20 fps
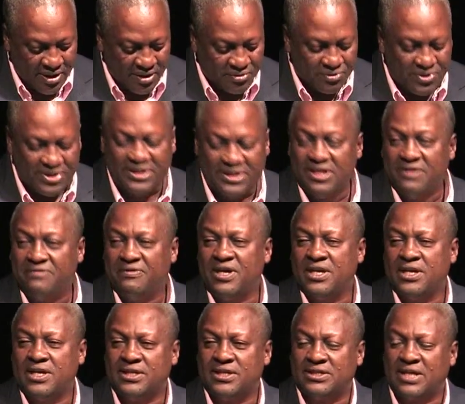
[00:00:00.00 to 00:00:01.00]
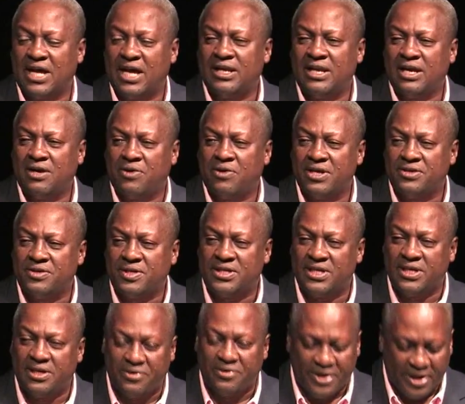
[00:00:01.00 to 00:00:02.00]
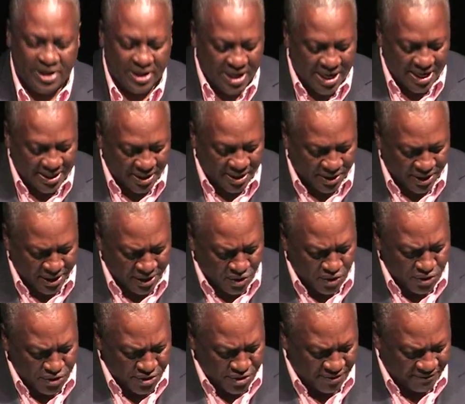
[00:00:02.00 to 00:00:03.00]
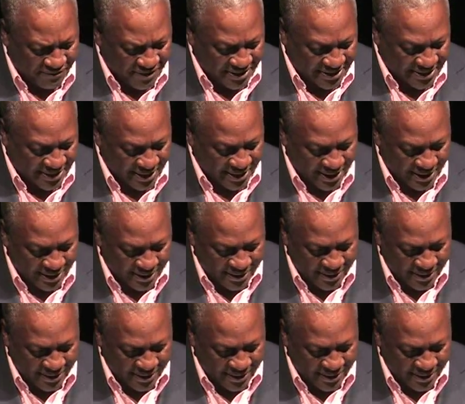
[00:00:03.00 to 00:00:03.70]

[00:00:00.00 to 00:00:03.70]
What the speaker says: receiving his undergraduate degree at the Lincoln University